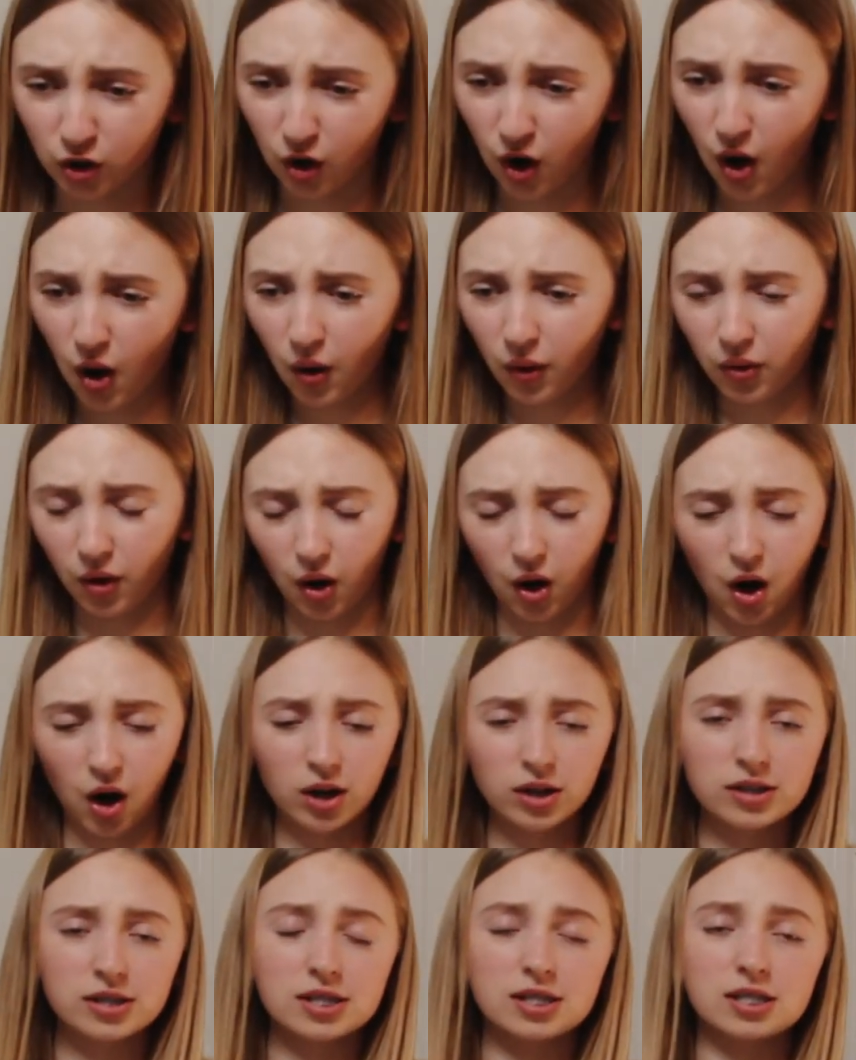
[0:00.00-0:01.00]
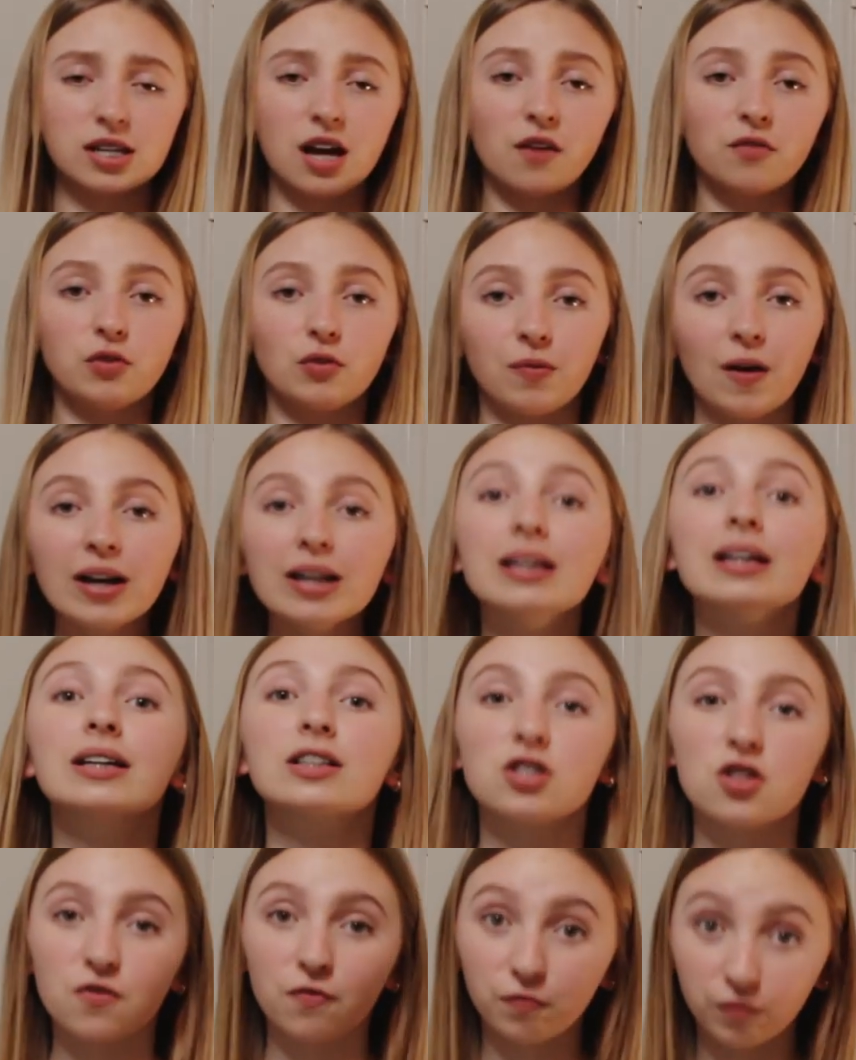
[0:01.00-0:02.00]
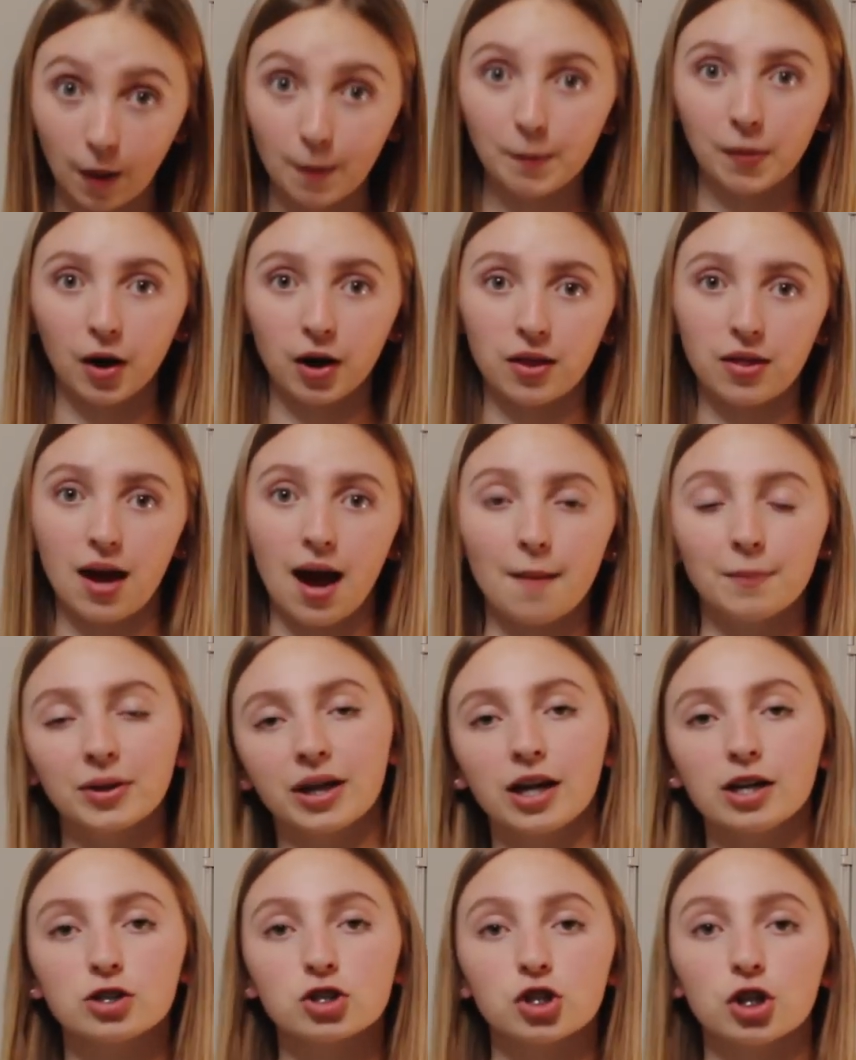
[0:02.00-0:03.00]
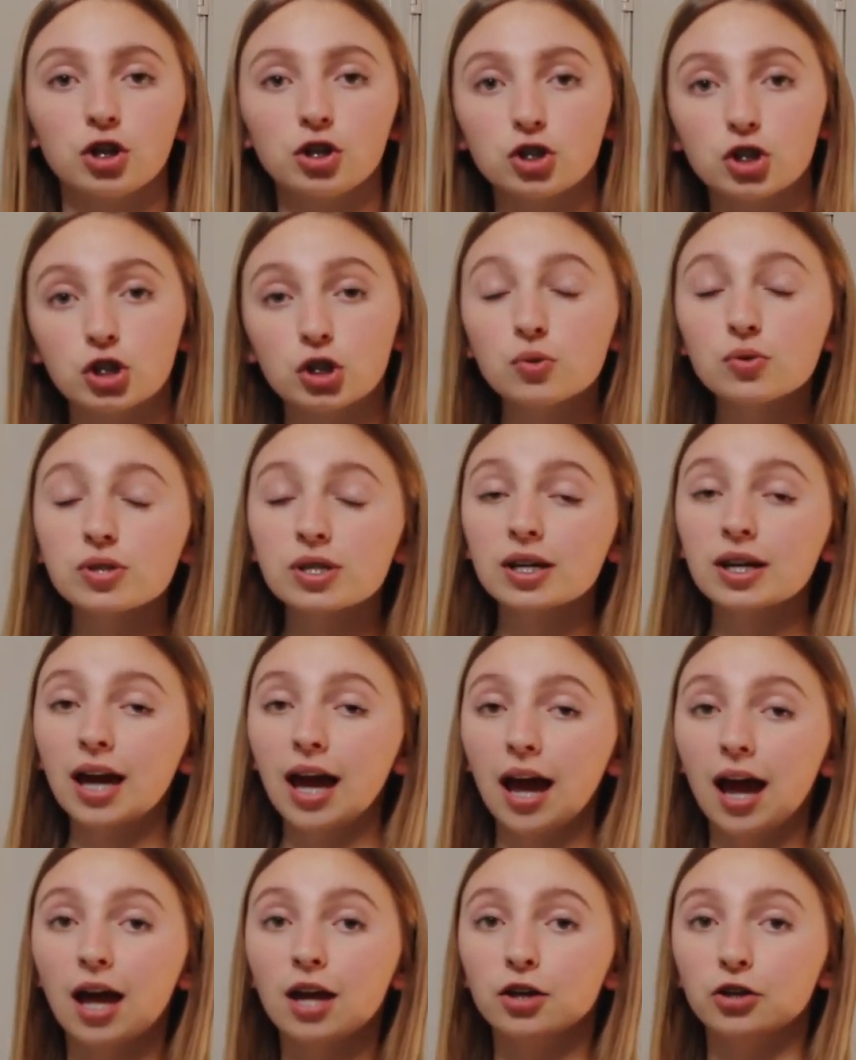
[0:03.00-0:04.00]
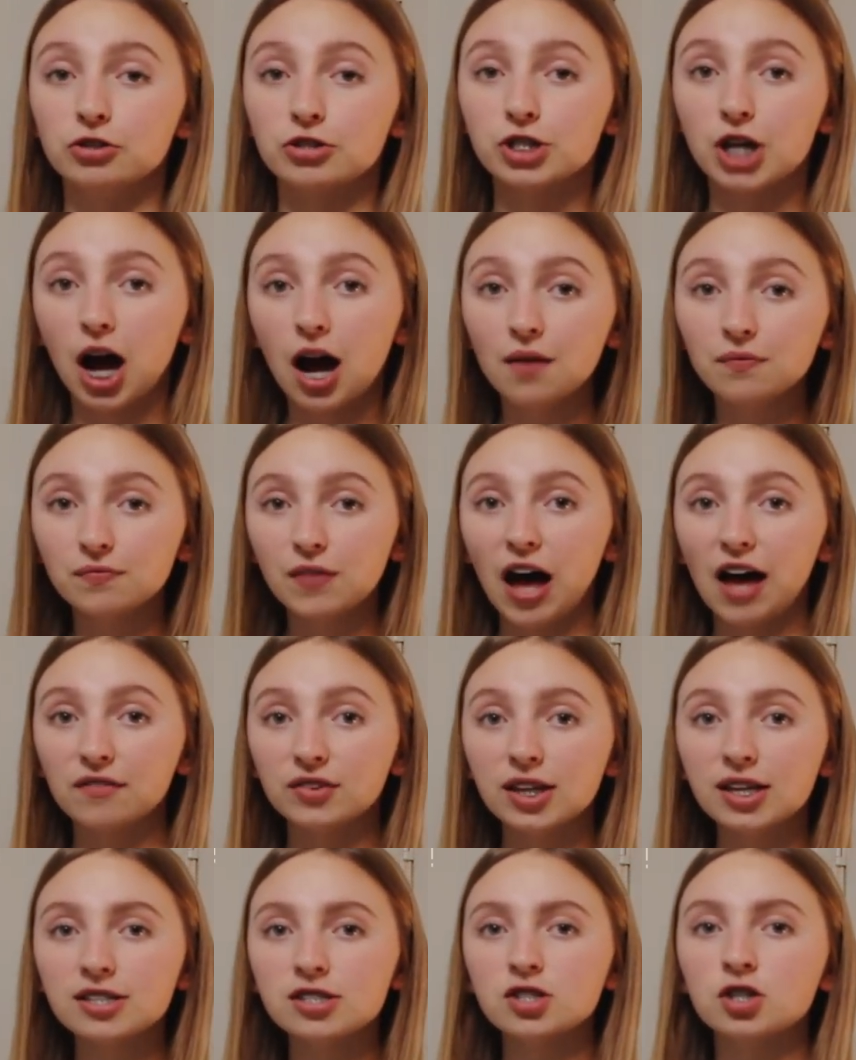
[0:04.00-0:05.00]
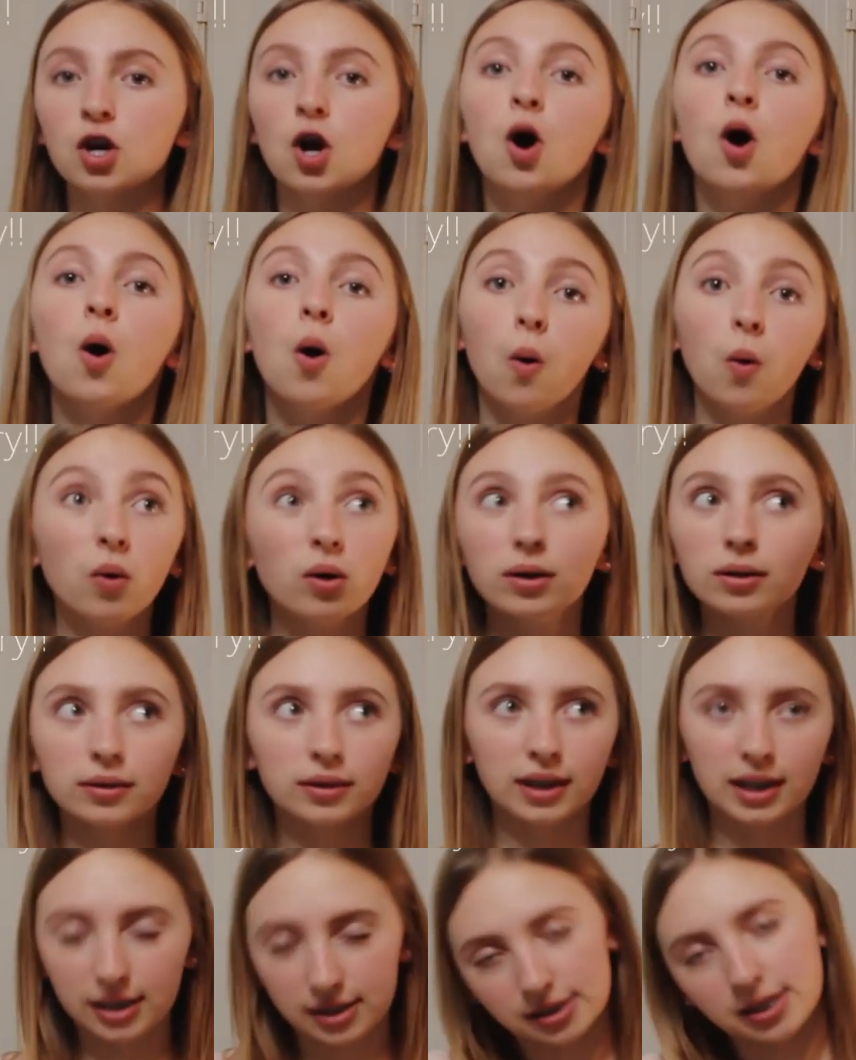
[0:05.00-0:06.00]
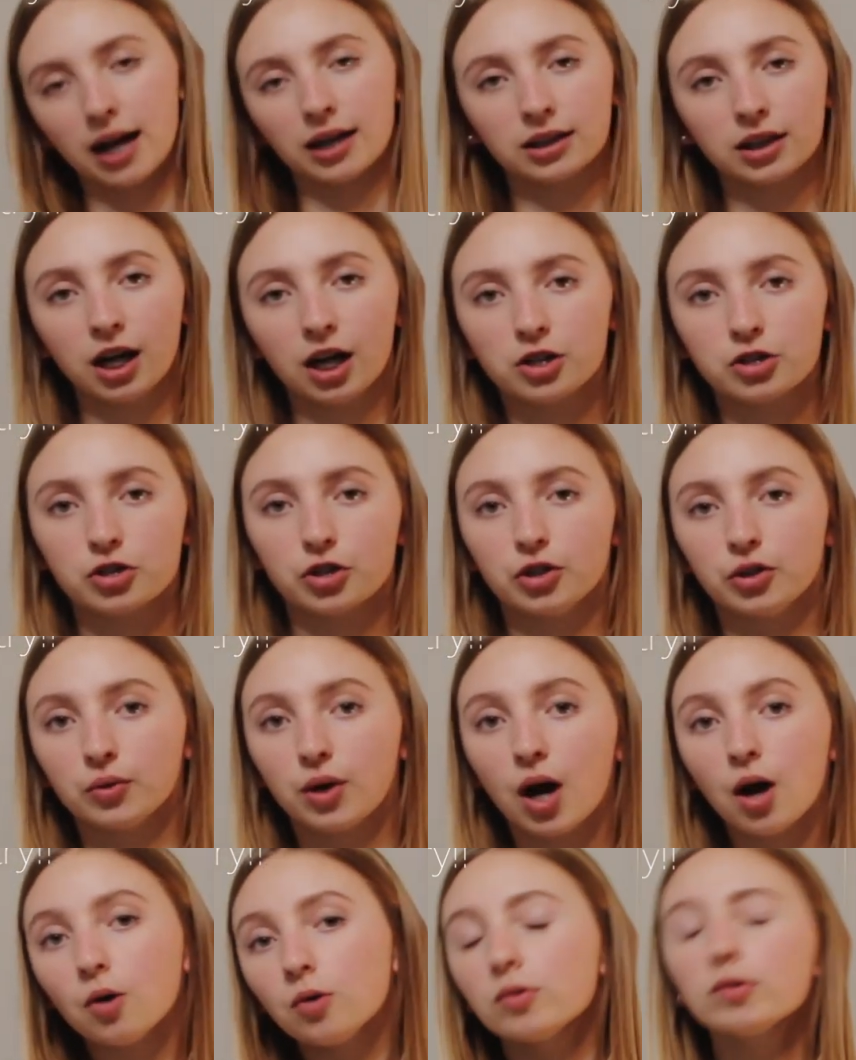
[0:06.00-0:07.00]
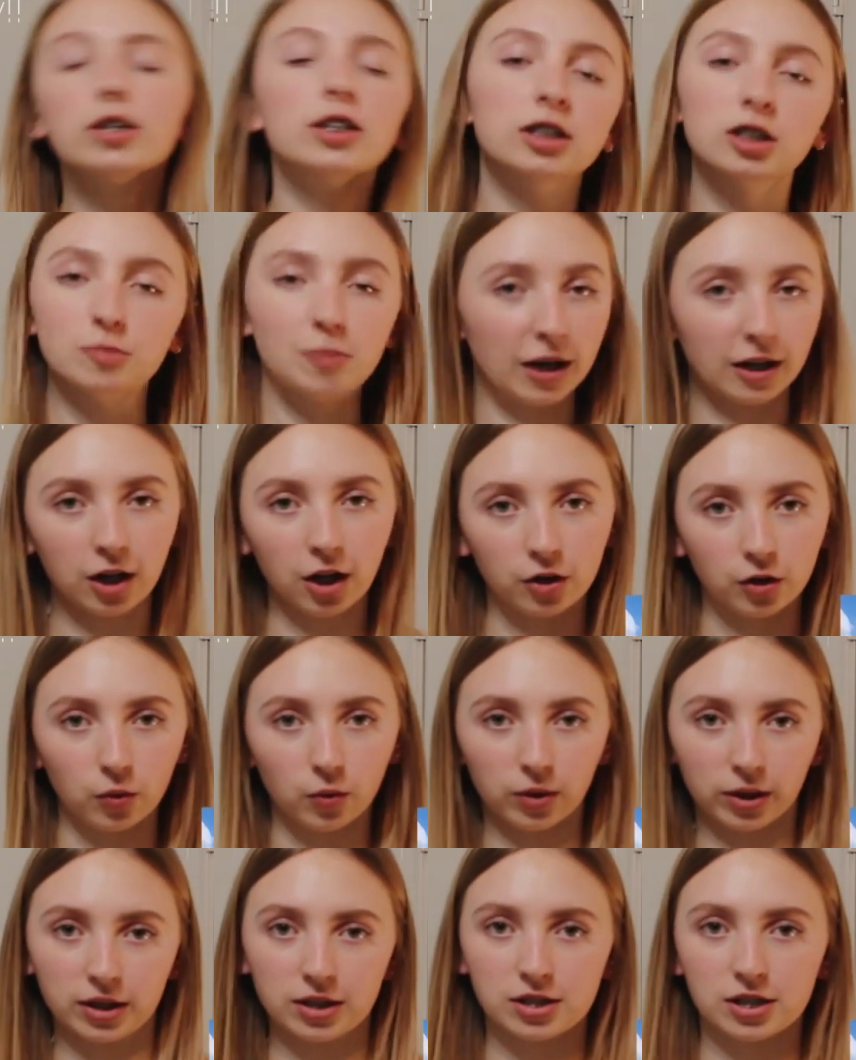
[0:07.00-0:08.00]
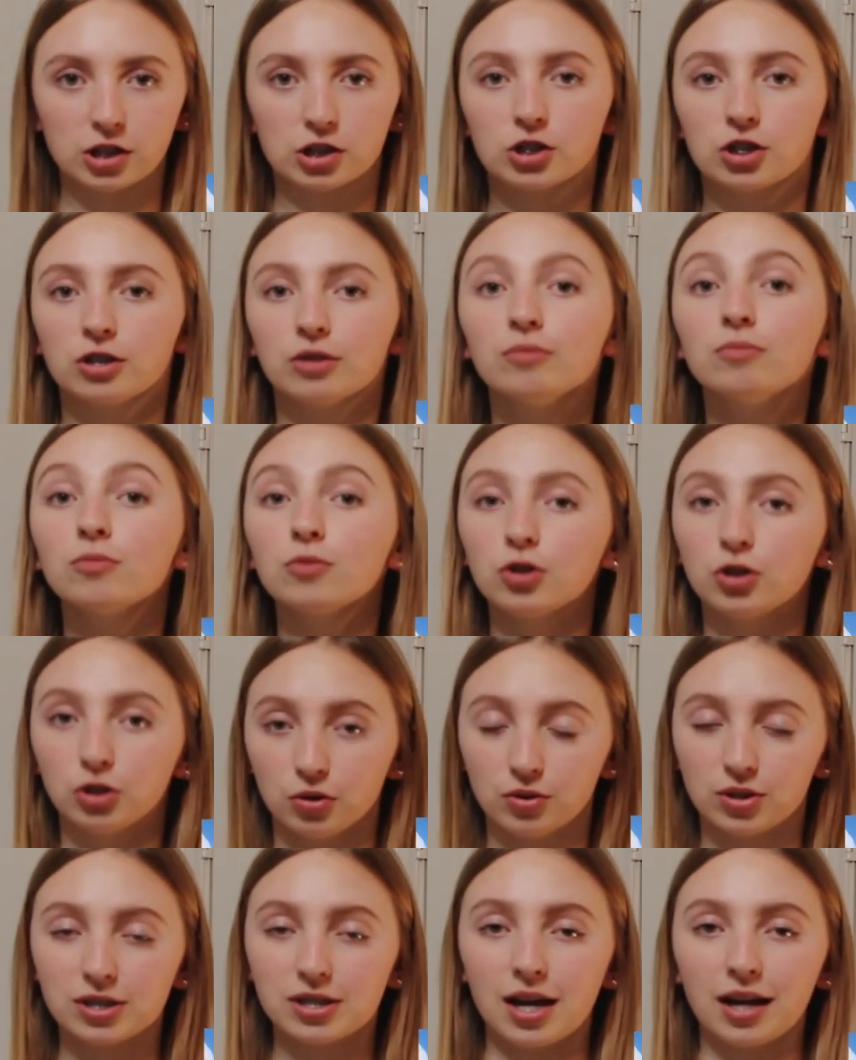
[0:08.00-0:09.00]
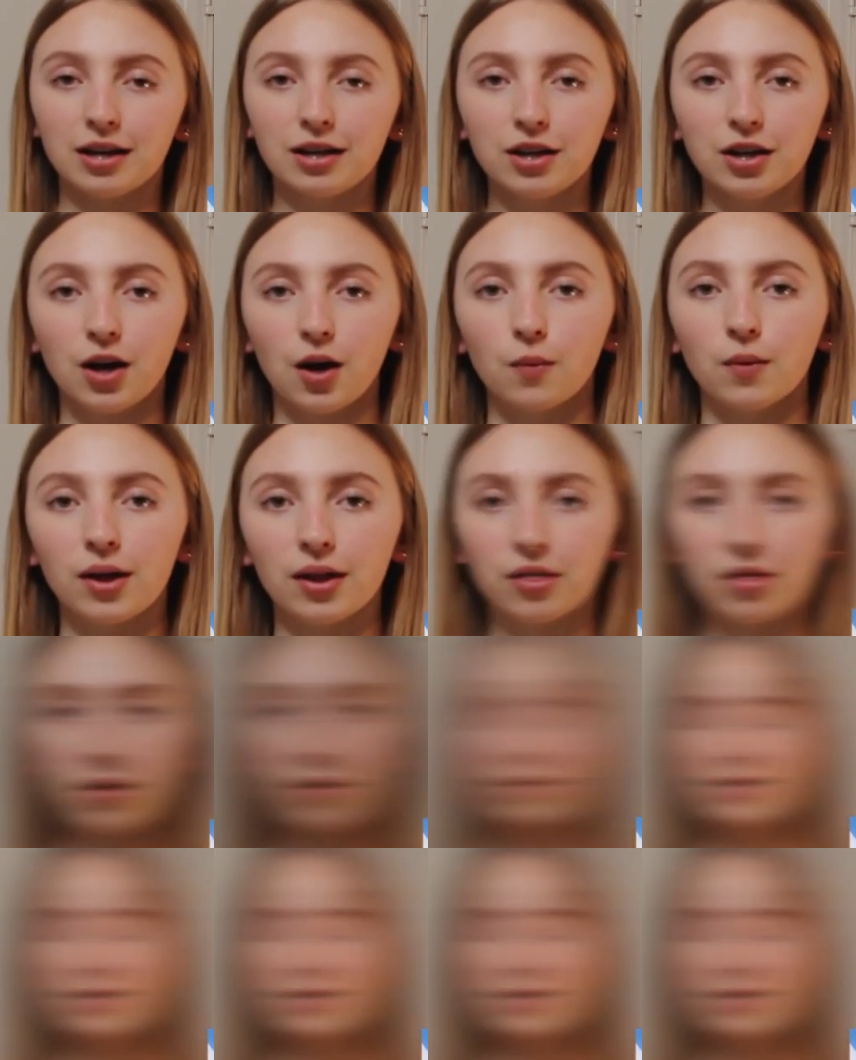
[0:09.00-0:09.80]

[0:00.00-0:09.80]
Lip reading: After all the hard stuff, you finally get to the fun part of the application, choosing your top 5 list or the exact country you go, depending on the organization you decided to go with.